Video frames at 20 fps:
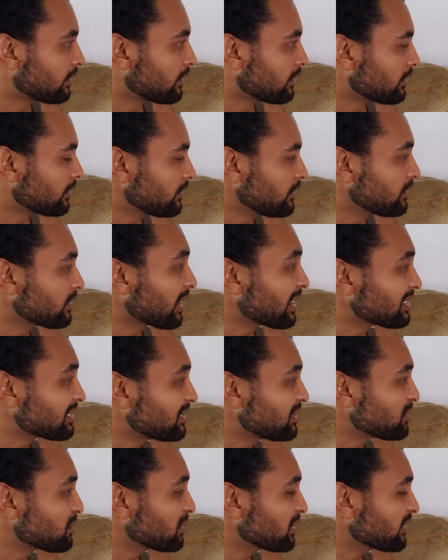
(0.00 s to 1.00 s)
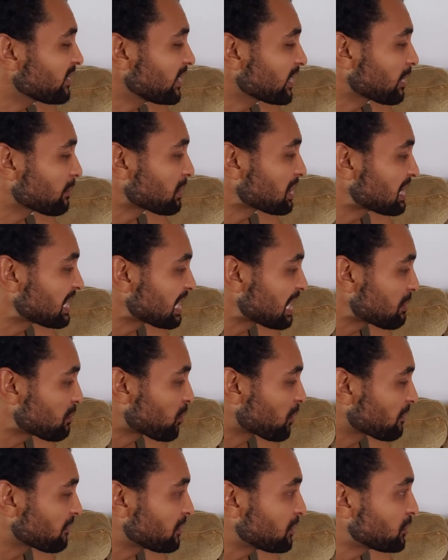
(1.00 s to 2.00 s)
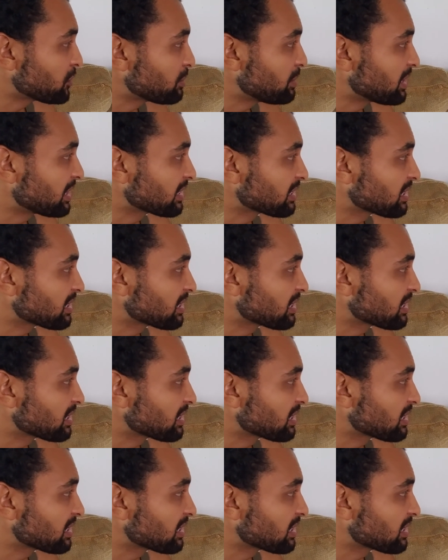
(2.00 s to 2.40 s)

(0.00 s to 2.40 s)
You guys, do you really think I'm gonna get more views because I